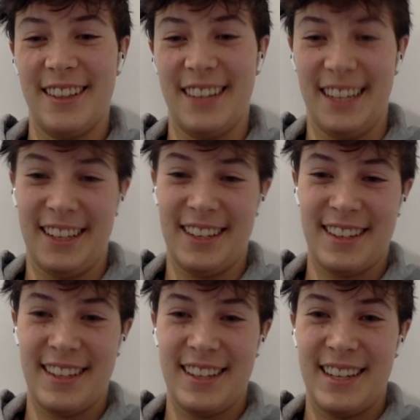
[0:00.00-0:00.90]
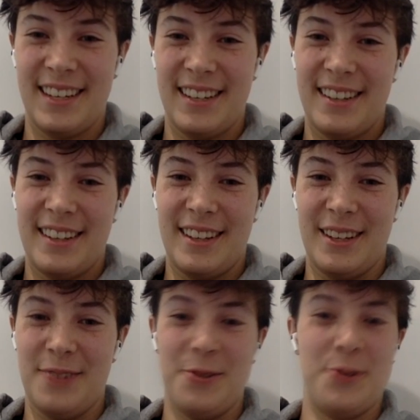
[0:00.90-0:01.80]
Like,
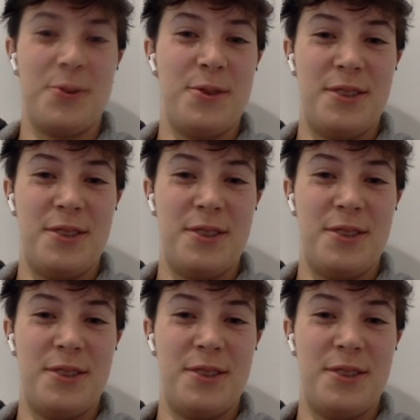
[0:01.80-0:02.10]
you just